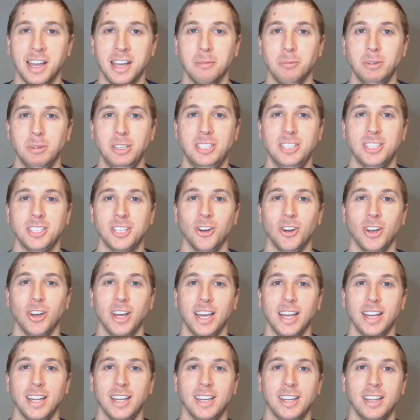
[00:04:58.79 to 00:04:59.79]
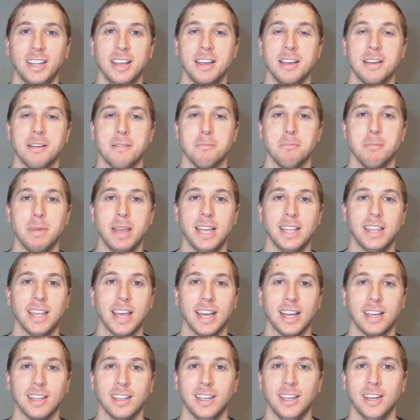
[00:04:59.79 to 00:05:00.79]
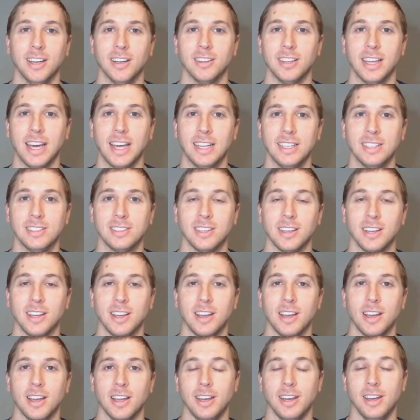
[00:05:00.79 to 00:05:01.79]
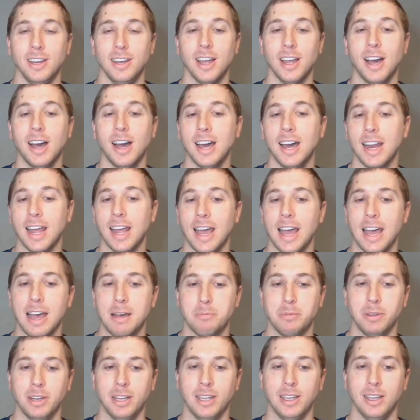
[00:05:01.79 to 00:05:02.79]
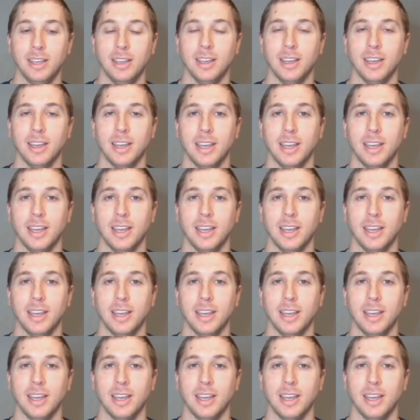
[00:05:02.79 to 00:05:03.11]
Let me just go ahead and make that clear. That is not happening.